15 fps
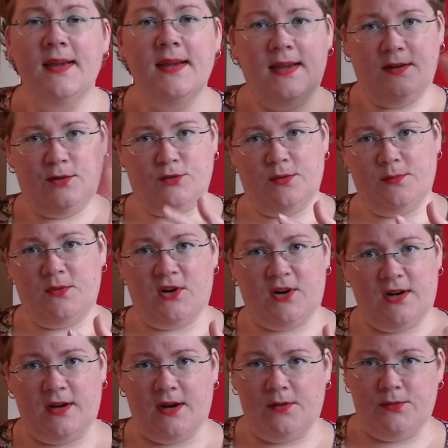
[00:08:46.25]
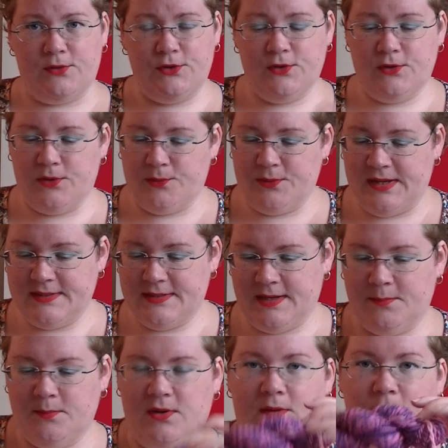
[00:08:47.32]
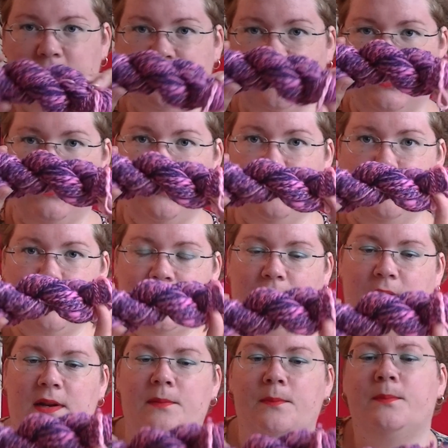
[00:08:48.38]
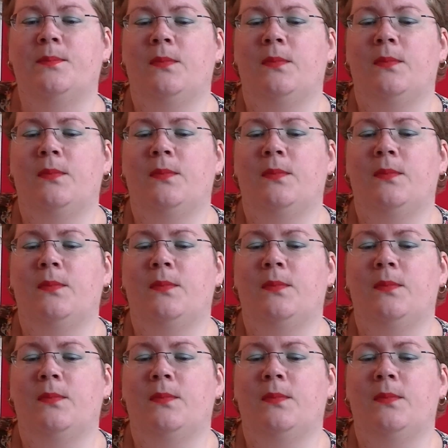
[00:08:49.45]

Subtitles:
The drum carder I will show you next time, but I will tell you about it.